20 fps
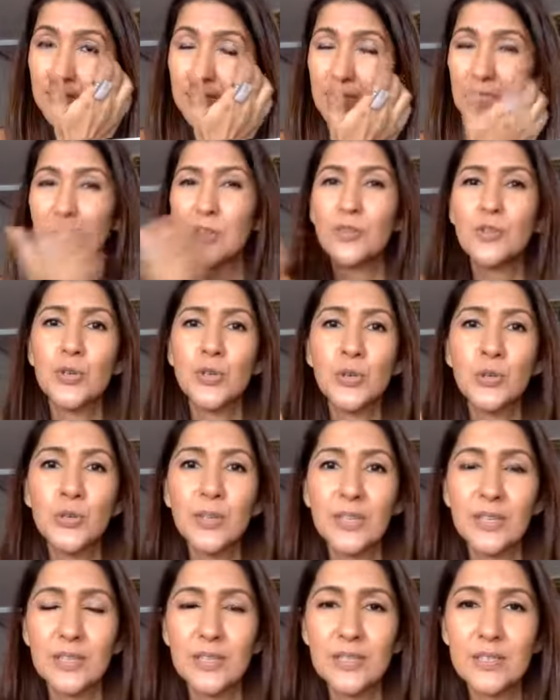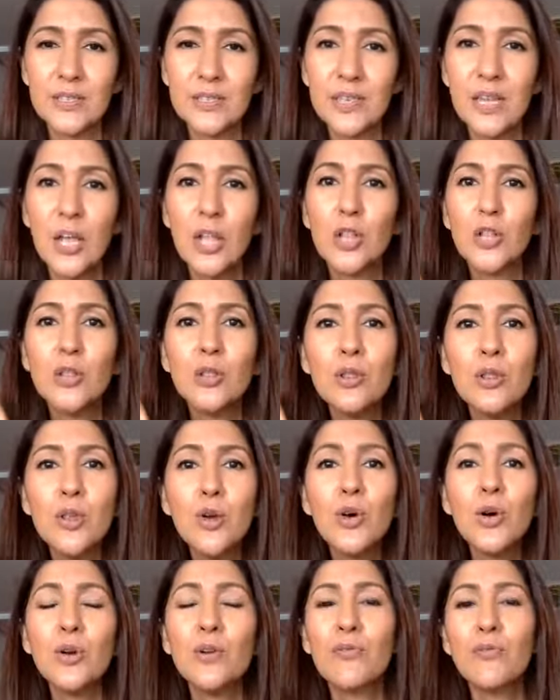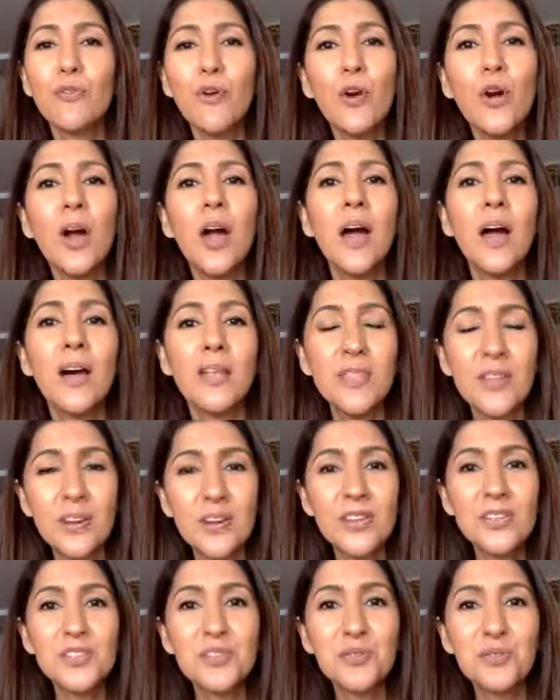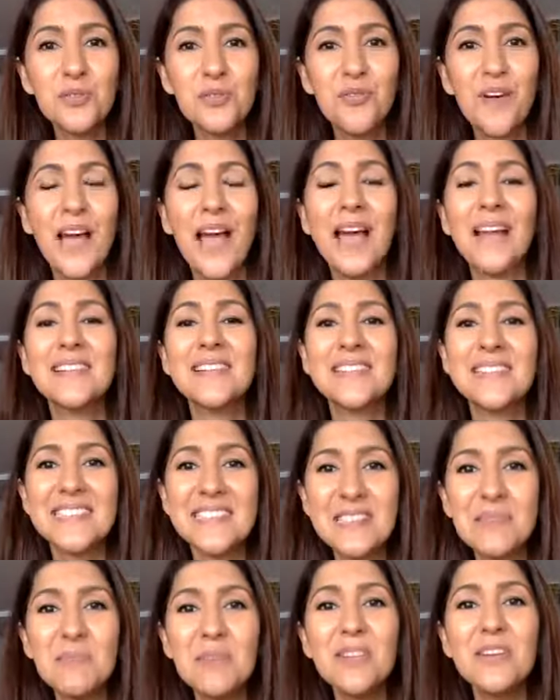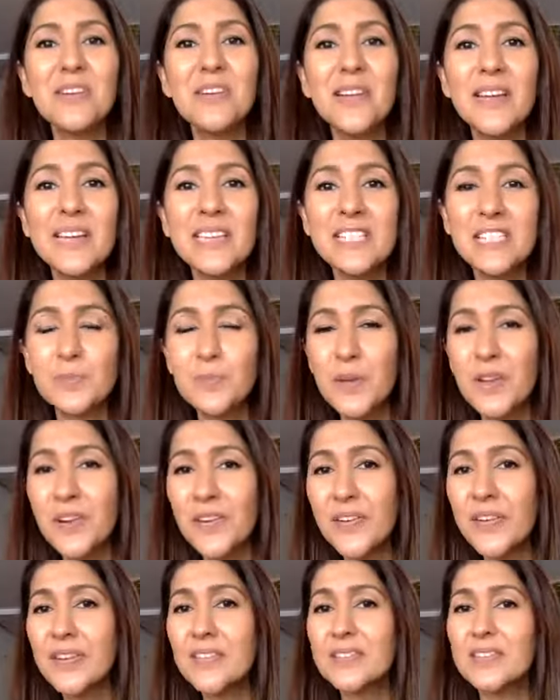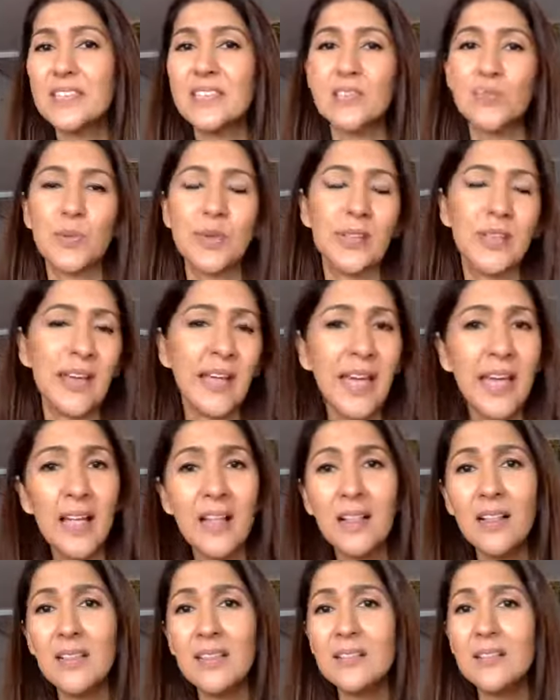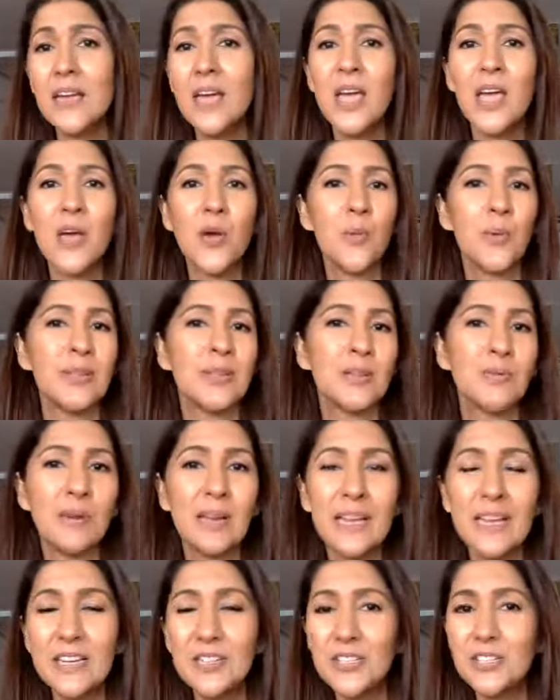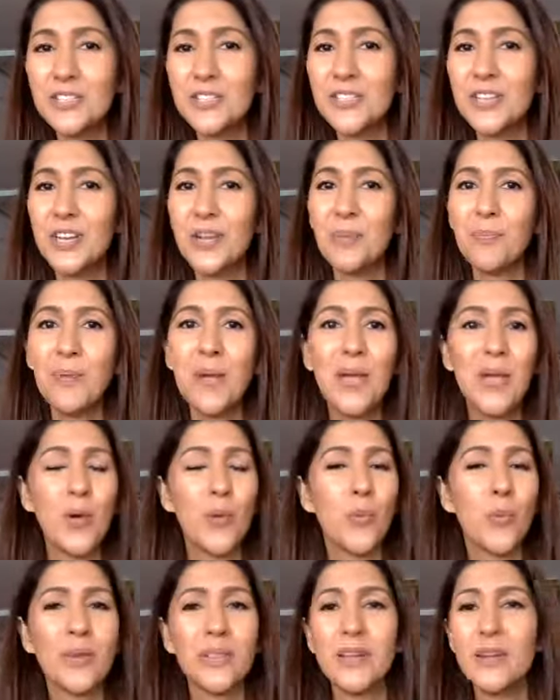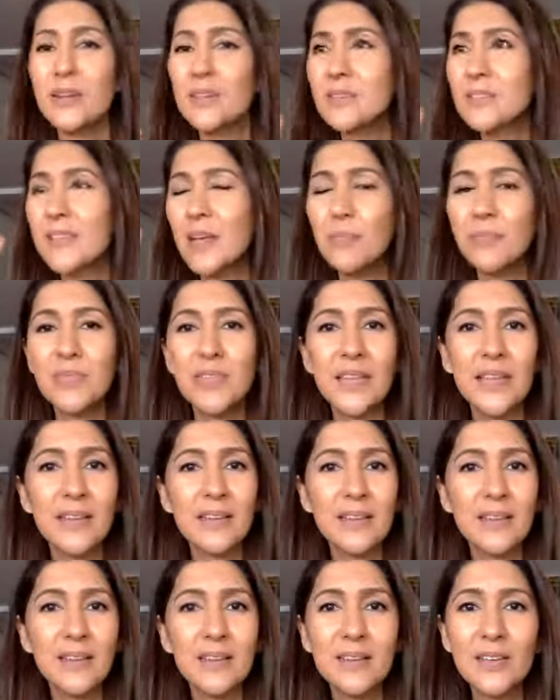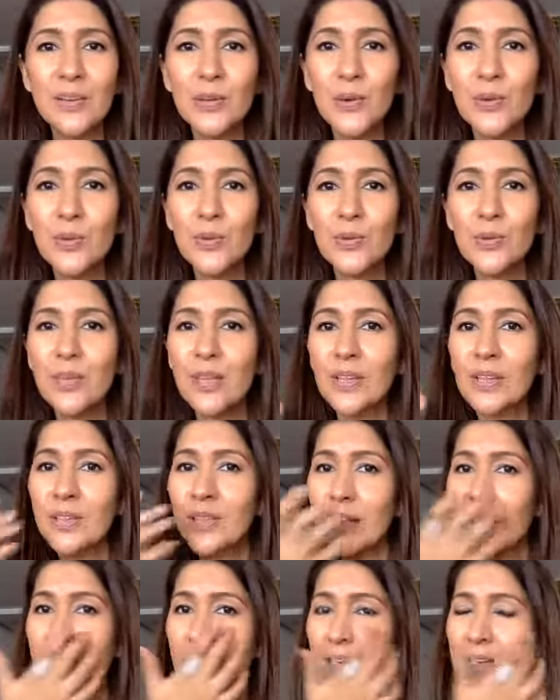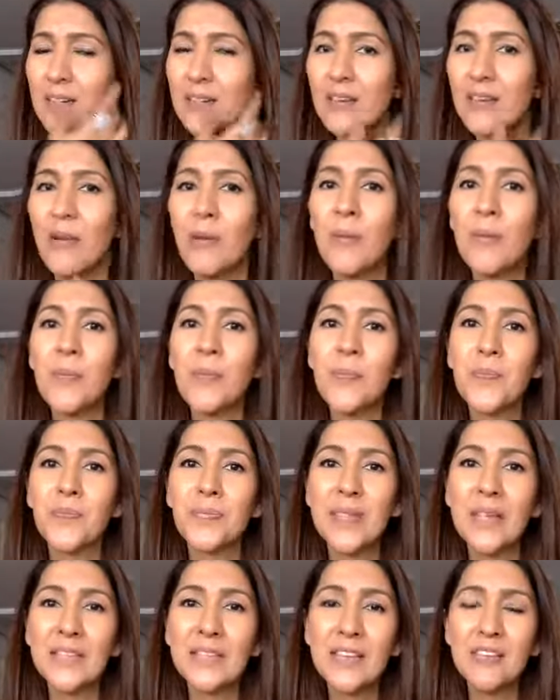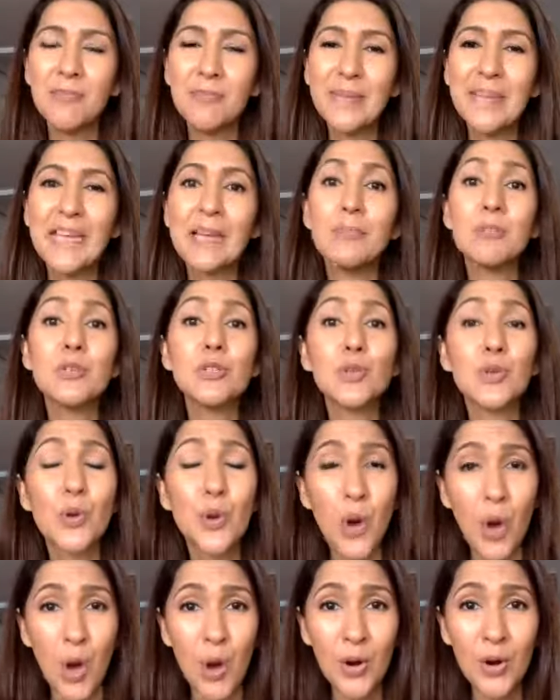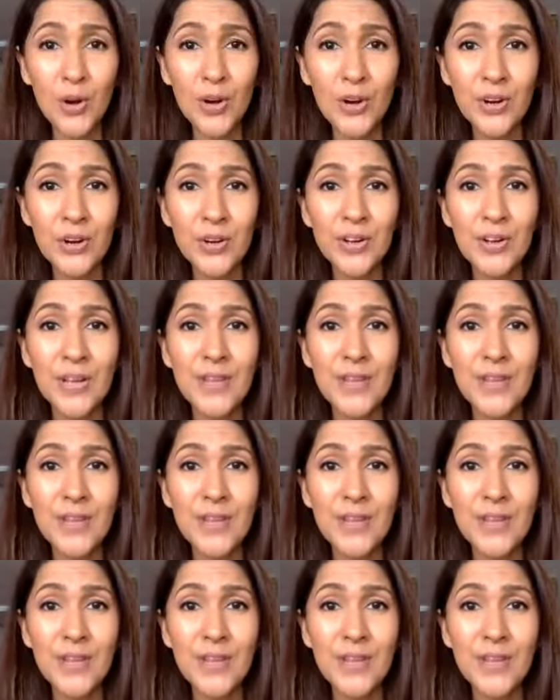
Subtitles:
The truth is, look for others who've had similar experiences, whether health, whether relationship, whether something, you know, that they've been able to conquer